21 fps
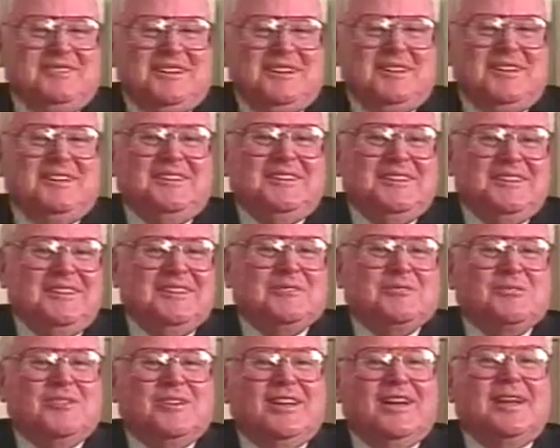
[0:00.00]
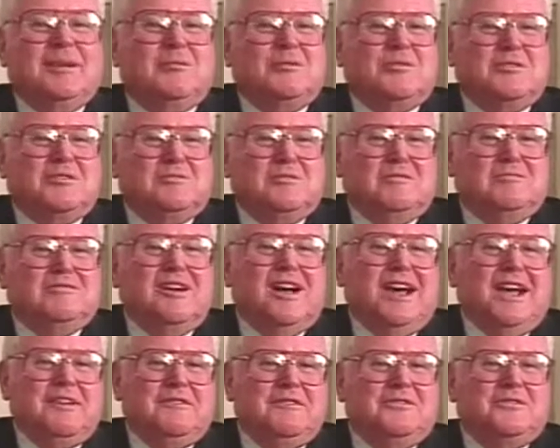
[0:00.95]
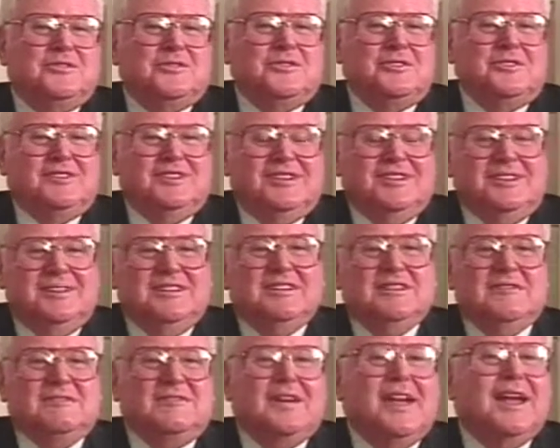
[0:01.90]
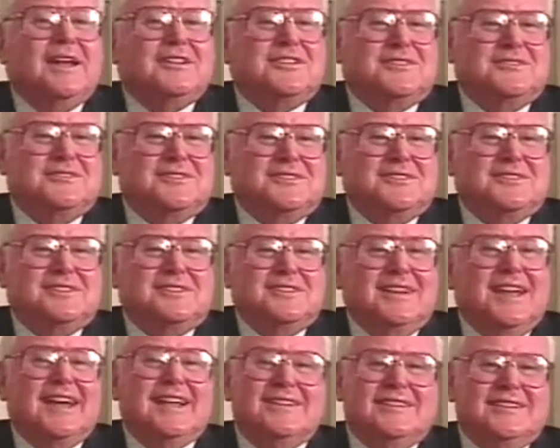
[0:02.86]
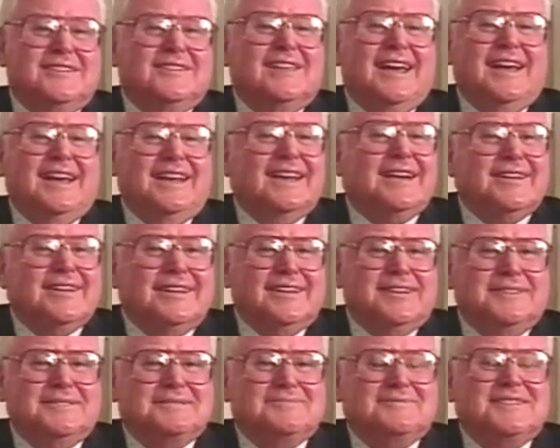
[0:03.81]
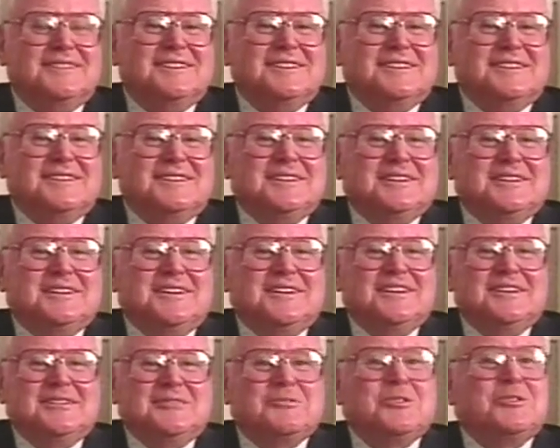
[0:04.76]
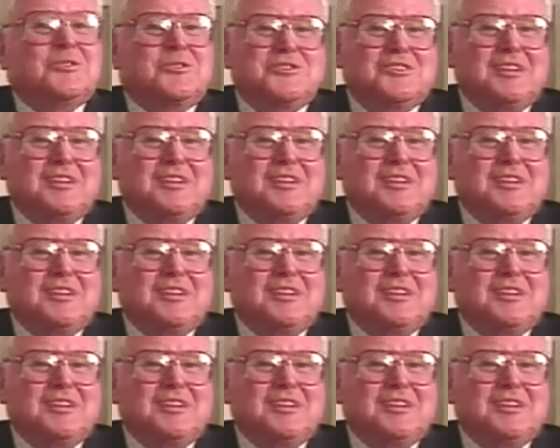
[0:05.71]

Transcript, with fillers: We were able to provide for the fans of Cincinnati in that area world